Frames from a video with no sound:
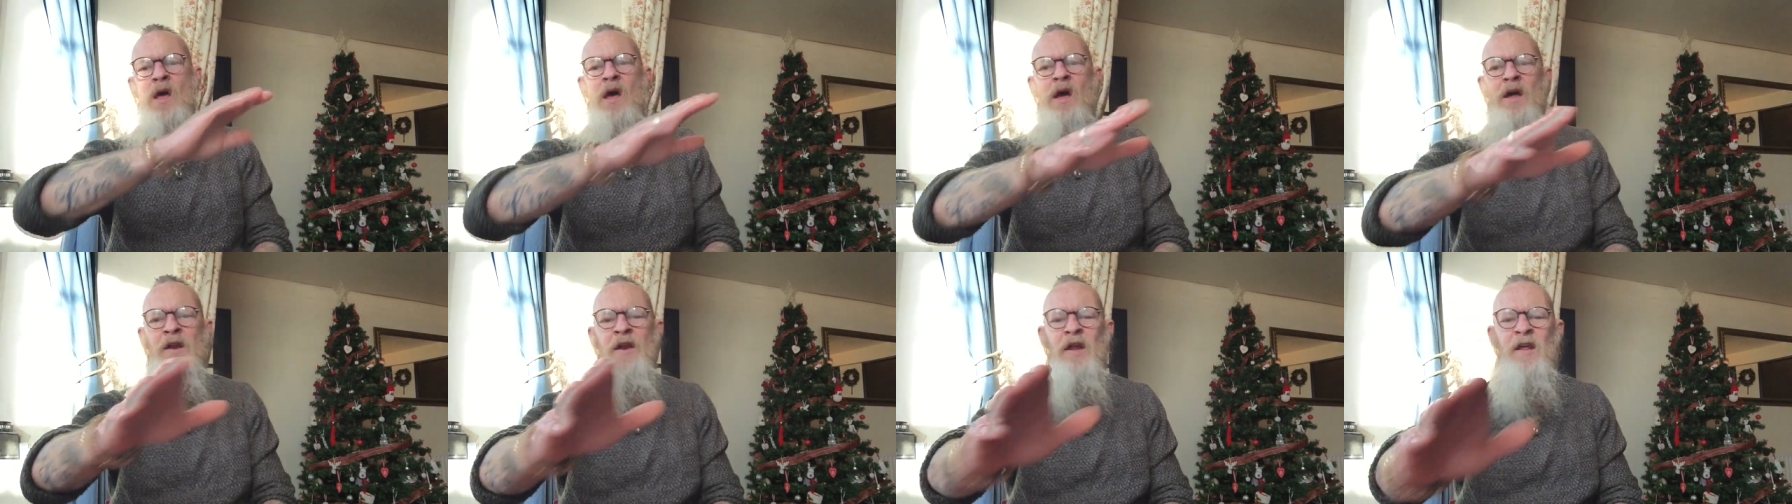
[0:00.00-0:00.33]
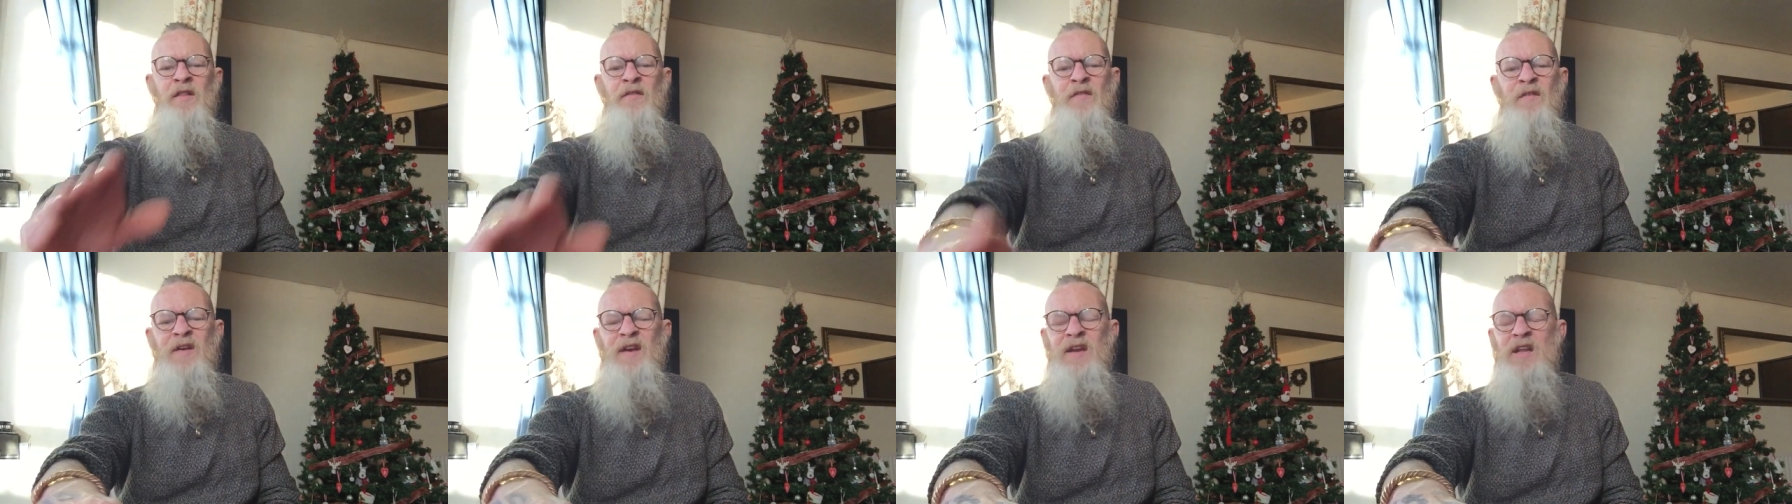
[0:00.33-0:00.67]

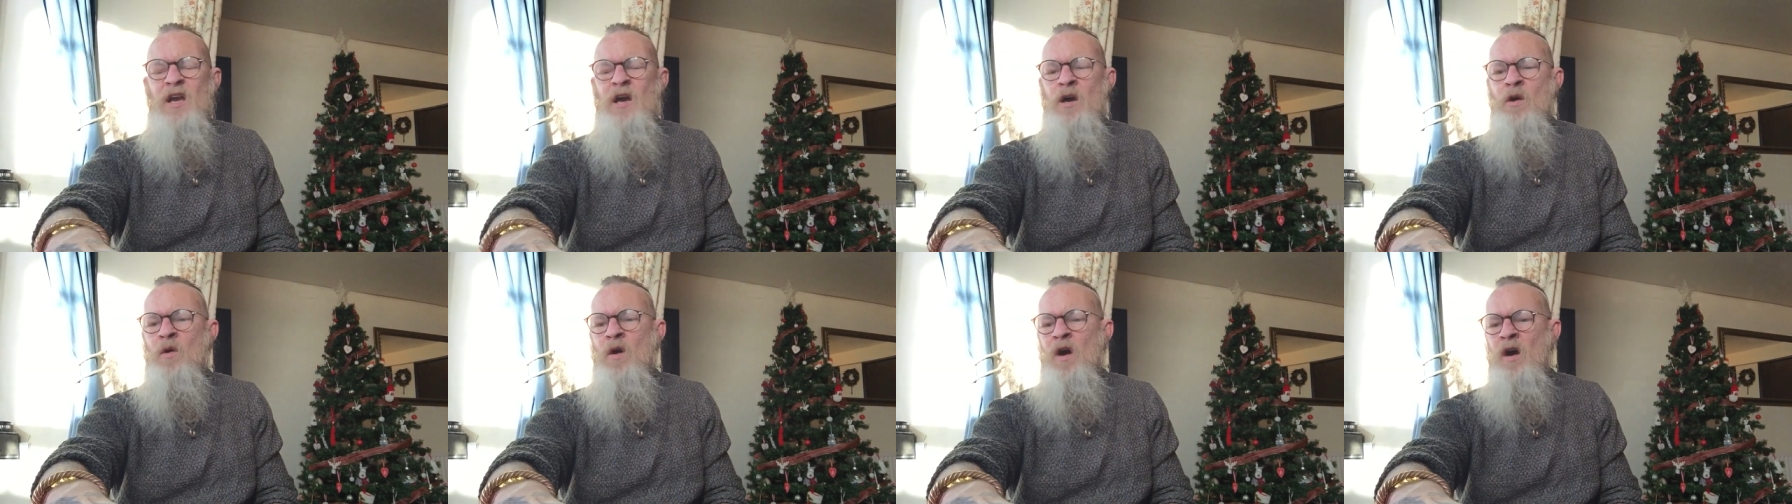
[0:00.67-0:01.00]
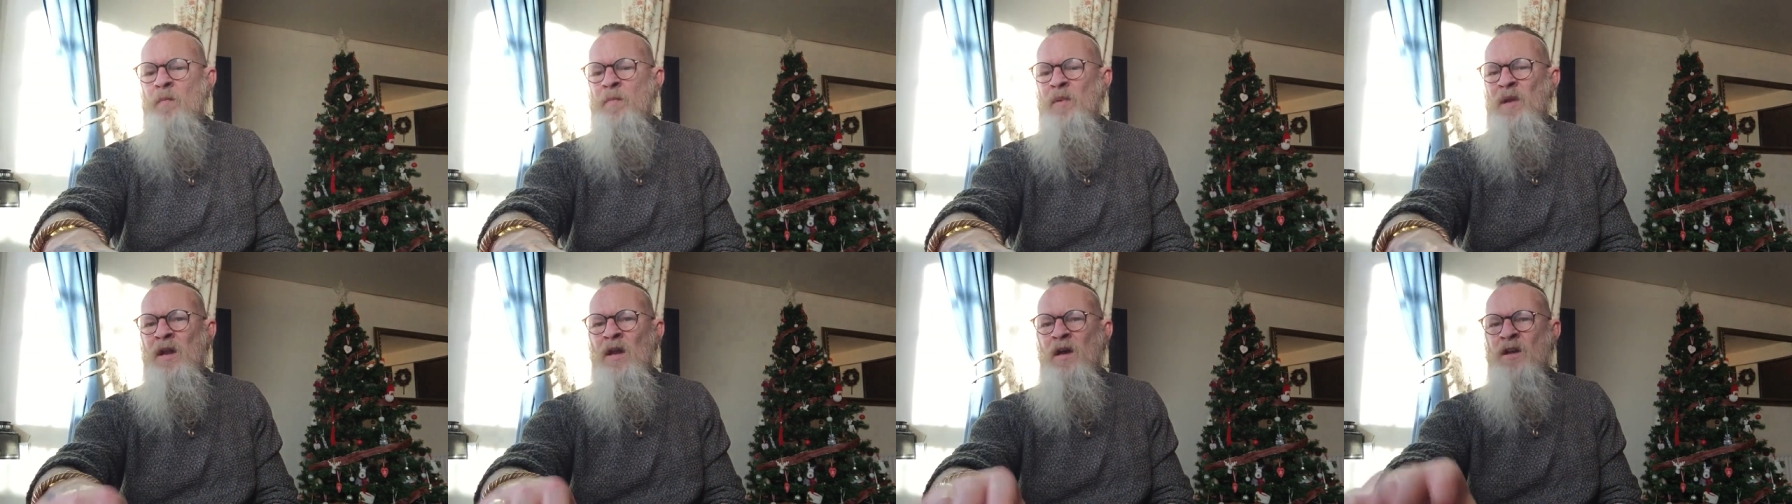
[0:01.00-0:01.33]
Another video
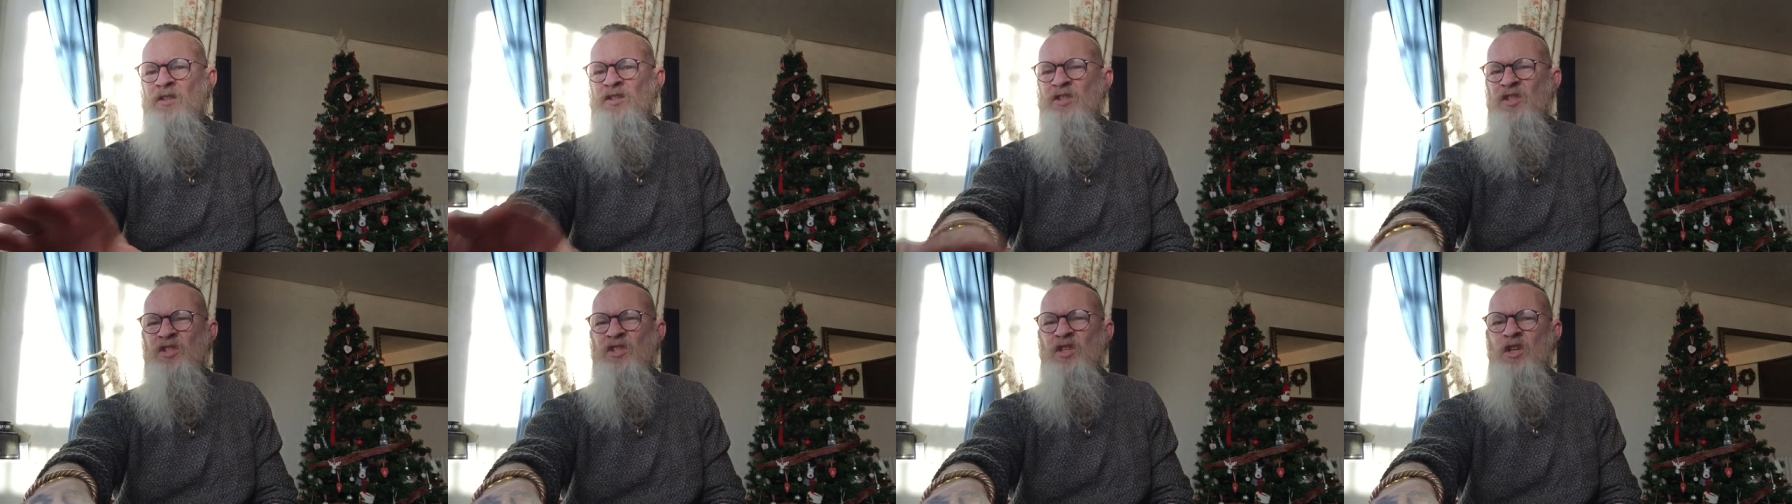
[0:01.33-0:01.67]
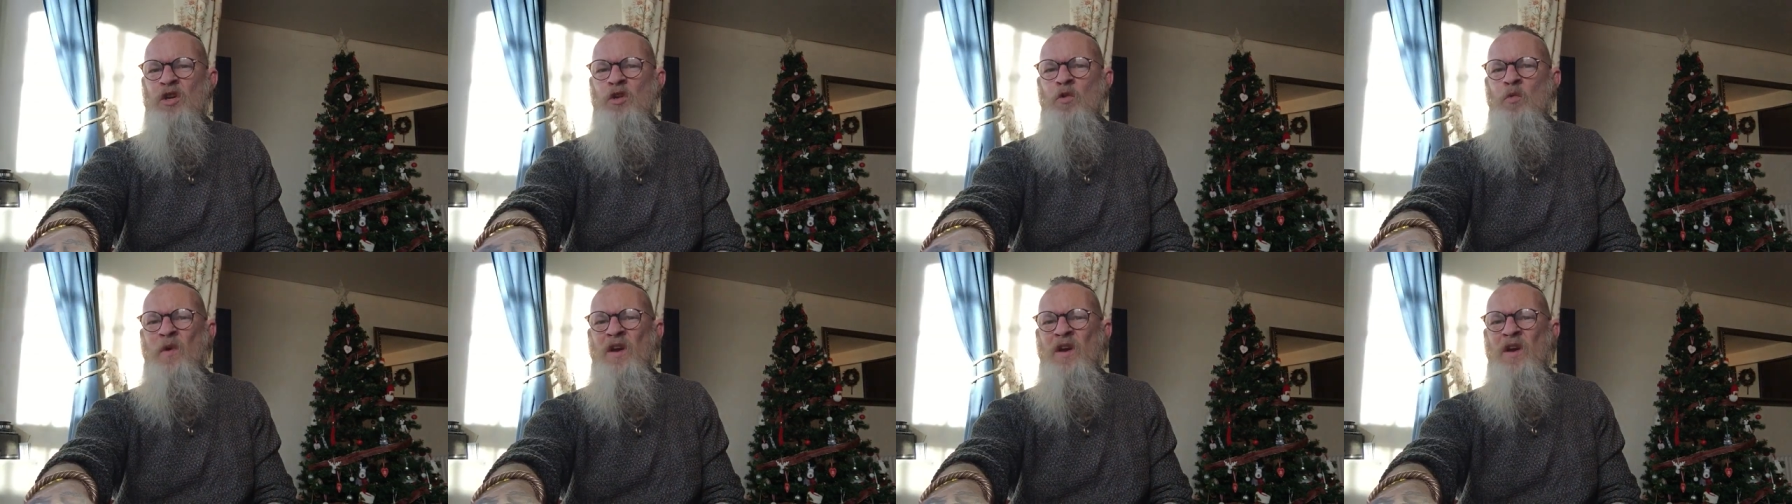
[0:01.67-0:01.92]
I've been asked to do,